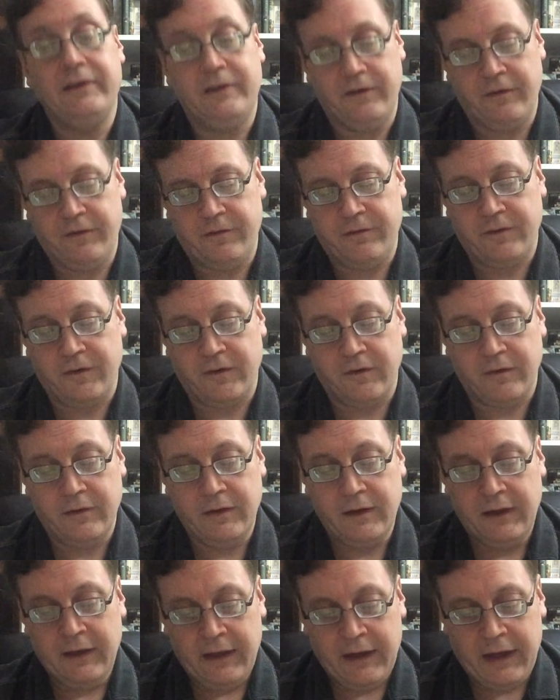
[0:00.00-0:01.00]
youthful
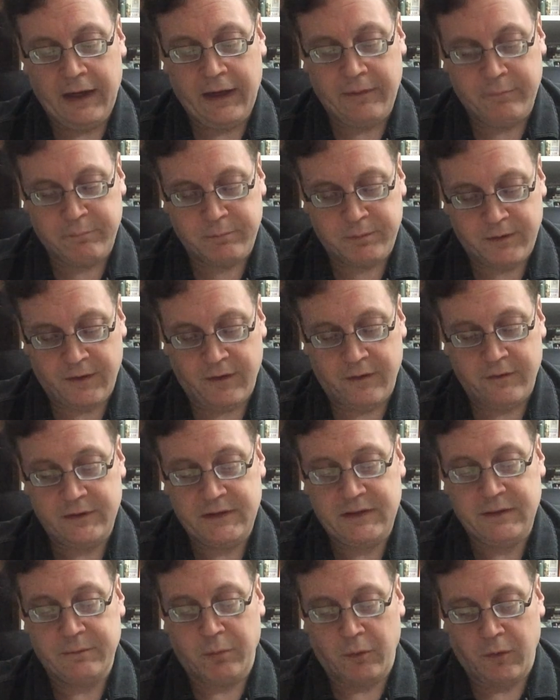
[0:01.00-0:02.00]
and
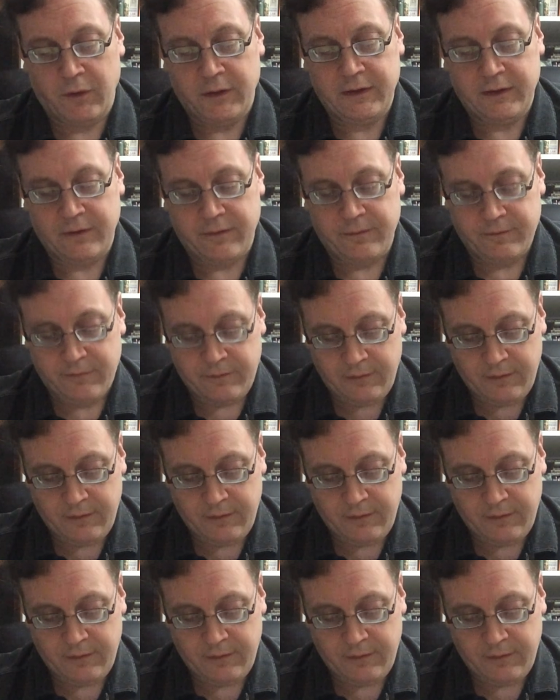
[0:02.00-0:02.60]
prone to boil.